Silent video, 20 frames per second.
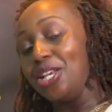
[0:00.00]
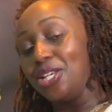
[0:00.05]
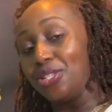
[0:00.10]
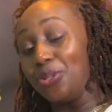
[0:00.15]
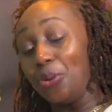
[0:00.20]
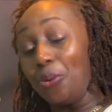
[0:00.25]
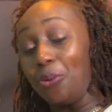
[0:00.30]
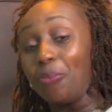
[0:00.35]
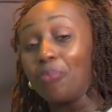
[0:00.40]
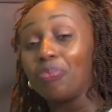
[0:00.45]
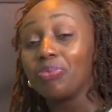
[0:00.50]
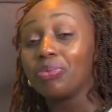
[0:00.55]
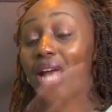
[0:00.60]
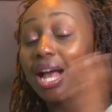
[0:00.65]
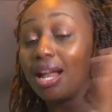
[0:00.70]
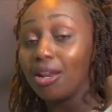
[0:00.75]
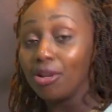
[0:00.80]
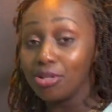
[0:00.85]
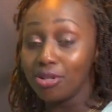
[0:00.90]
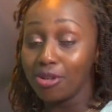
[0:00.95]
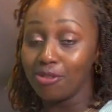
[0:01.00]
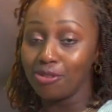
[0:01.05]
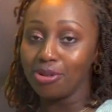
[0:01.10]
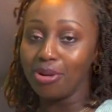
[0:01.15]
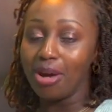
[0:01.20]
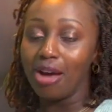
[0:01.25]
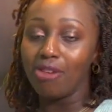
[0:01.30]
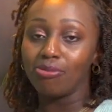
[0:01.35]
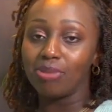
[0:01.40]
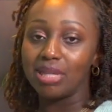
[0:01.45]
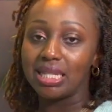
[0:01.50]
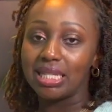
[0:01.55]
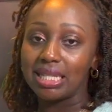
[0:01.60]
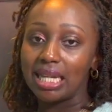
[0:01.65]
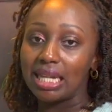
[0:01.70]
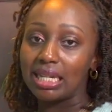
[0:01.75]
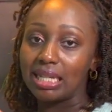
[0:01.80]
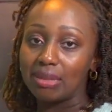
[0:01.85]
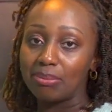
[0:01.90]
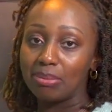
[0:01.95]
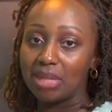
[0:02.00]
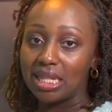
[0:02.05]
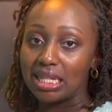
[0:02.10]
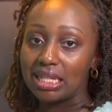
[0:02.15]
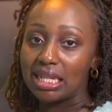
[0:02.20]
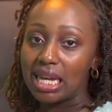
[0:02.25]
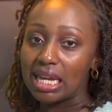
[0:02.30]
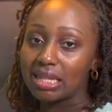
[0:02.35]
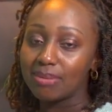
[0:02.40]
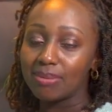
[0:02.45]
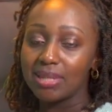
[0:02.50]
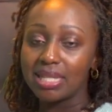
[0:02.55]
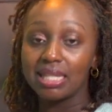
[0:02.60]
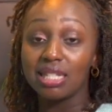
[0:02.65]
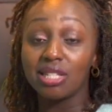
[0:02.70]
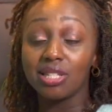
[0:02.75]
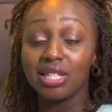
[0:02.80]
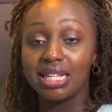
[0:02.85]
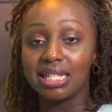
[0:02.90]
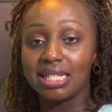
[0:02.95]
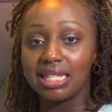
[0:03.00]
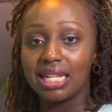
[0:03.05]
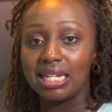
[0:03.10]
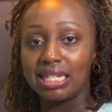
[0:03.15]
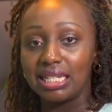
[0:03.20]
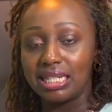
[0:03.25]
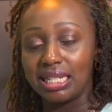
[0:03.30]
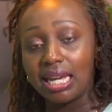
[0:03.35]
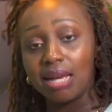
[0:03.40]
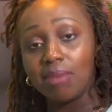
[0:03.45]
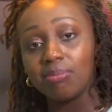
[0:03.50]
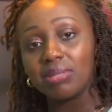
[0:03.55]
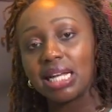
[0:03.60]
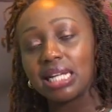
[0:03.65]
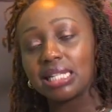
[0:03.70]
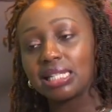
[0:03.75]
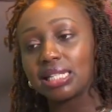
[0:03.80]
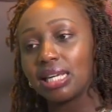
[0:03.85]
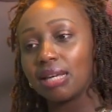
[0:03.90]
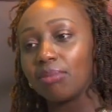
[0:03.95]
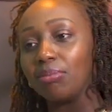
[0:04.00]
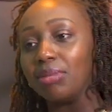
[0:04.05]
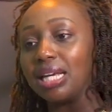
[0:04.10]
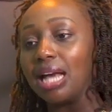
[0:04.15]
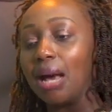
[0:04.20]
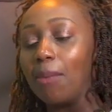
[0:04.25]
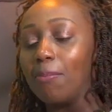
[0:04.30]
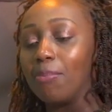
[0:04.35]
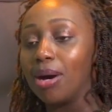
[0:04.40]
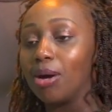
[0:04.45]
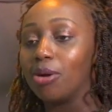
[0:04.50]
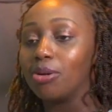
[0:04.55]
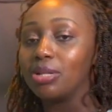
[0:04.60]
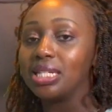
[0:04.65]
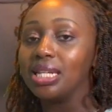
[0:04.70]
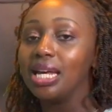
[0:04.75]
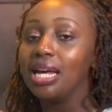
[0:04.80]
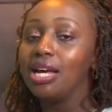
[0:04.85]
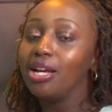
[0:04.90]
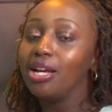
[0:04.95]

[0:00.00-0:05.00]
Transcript: So a lot of you have been sending me text messages and DMs asking me about